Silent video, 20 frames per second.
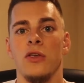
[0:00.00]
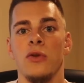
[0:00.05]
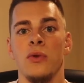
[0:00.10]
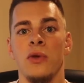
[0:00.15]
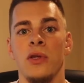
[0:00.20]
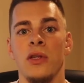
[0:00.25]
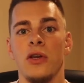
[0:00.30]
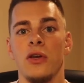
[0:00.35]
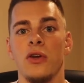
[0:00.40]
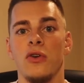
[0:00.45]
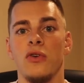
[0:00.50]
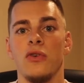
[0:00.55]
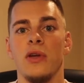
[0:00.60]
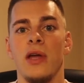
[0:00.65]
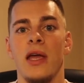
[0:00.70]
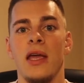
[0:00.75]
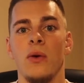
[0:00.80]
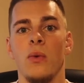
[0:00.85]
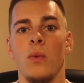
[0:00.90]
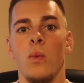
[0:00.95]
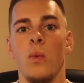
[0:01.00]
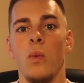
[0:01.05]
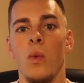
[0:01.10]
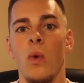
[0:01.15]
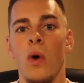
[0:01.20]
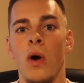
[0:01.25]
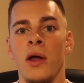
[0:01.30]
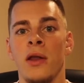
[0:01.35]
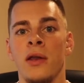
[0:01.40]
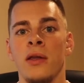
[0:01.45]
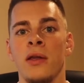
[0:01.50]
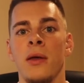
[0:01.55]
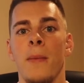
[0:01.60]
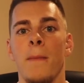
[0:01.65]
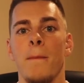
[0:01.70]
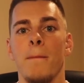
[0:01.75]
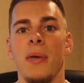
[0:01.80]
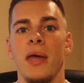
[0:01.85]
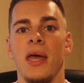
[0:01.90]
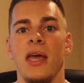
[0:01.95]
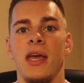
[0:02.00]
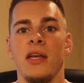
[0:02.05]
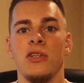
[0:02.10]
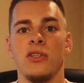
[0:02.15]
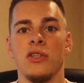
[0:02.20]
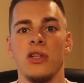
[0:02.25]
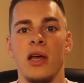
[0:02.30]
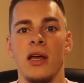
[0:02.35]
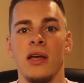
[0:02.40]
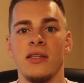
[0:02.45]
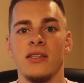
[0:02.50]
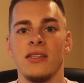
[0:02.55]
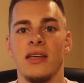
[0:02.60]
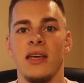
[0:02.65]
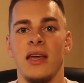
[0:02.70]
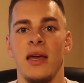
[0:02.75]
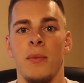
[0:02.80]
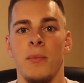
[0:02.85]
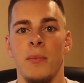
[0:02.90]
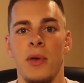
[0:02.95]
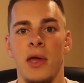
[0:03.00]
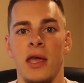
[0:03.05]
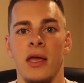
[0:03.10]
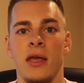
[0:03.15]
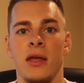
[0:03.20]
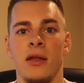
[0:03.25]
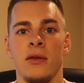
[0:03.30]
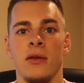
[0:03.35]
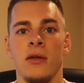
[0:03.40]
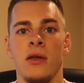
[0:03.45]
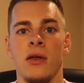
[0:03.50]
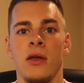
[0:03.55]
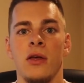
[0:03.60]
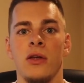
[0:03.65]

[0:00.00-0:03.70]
you need to create one page likes campaign,